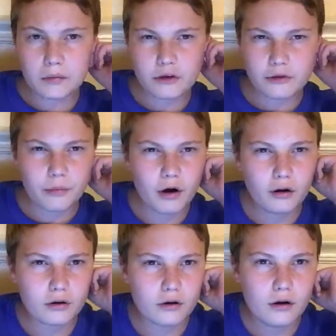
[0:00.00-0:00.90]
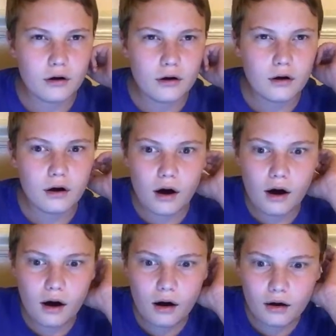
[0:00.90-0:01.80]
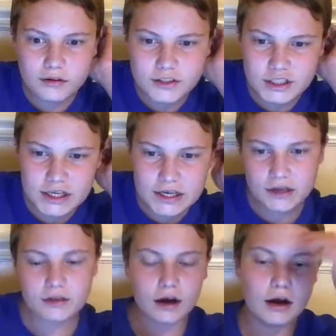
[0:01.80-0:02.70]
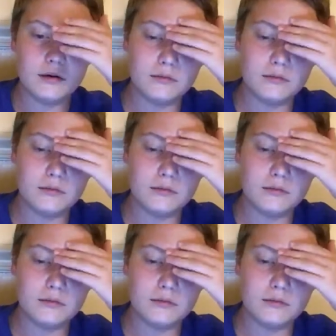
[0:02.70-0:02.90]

smart. Oh, jeez, I